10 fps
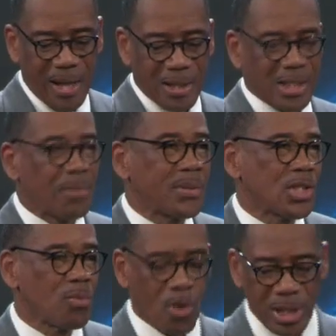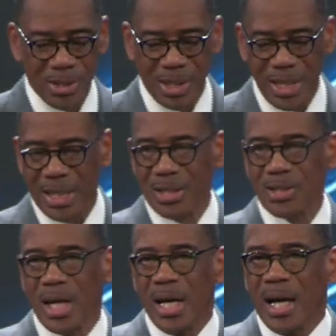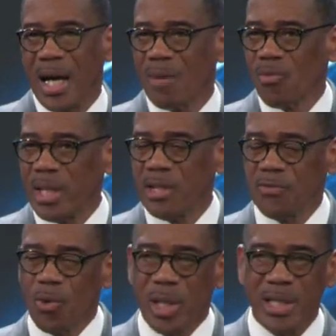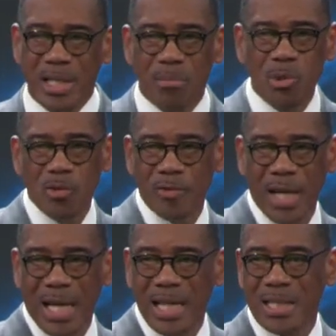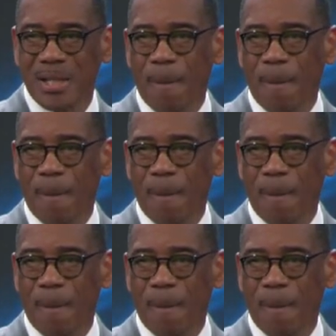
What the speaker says: The subject this morning is I'm ready for another move of God.